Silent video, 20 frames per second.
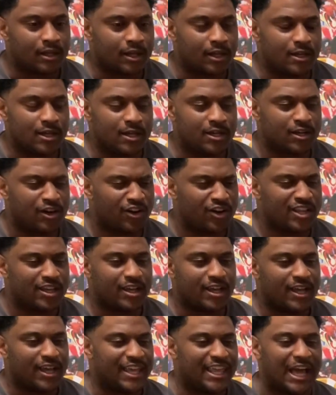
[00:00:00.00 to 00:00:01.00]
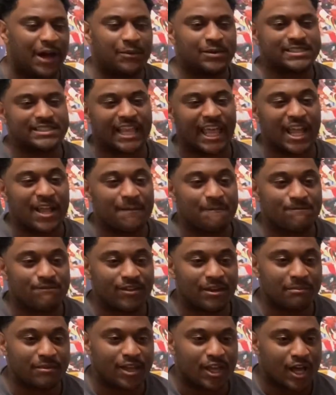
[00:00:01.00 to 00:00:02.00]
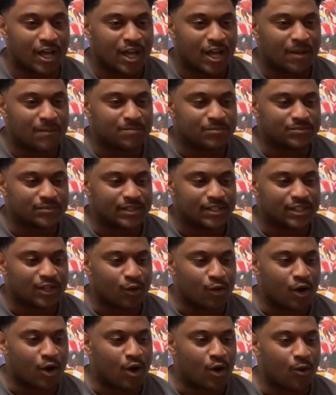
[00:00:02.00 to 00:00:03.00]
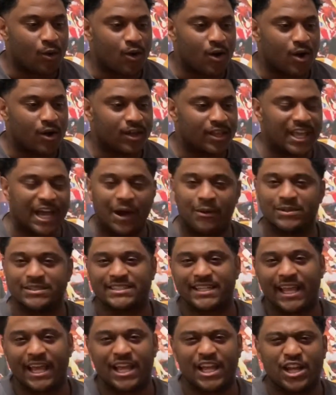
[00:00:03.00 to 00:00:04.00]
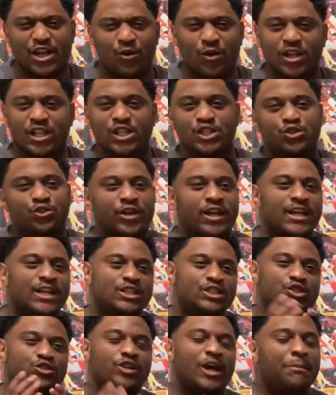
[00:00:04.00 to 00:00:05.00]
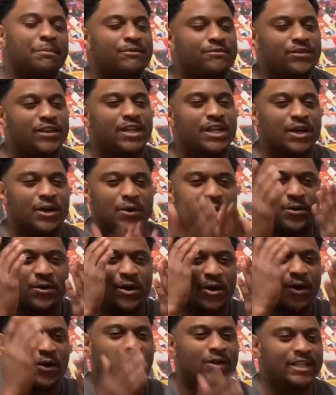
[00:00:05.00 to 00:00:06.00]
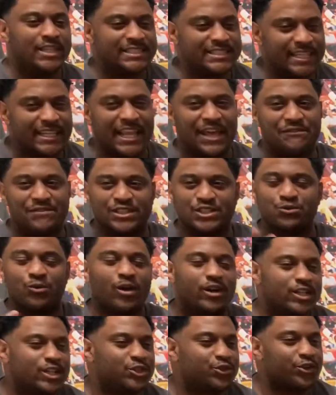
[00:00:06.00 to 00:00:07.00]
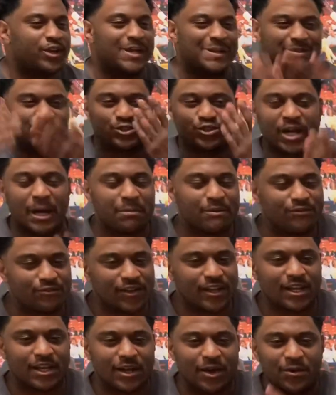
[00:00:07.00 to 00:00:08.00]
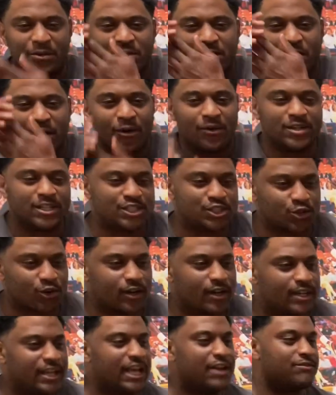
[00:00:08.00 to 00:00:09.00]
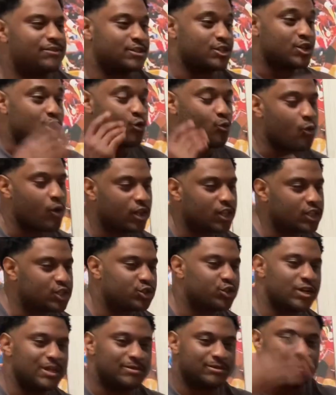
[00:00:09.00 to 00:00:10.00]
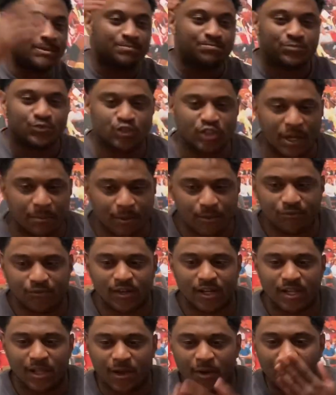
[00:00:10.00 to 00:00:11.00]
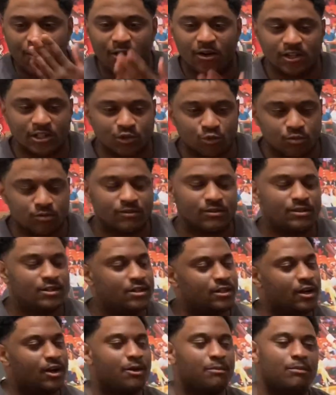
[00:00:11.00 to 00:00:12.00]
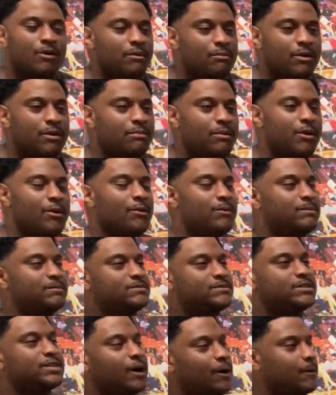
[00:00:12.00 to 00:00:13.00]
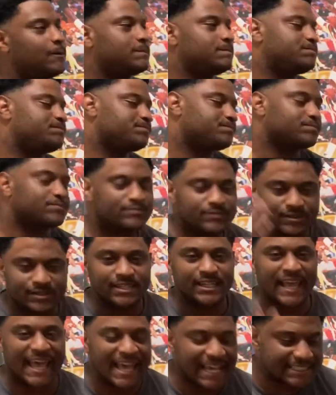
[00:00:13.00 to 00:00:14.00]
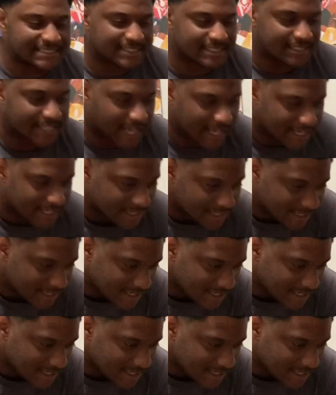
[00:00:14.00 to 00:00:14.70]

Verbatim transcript: You know, y'all was like, feel me? Y'all was like, Wall of Dreams, drop a video on these 11s. Wall of Dreams, drop a video on these Jordan 11s. Wall of Dreams, drop a video on this, you know, boom, boom, boom. So, today is the day.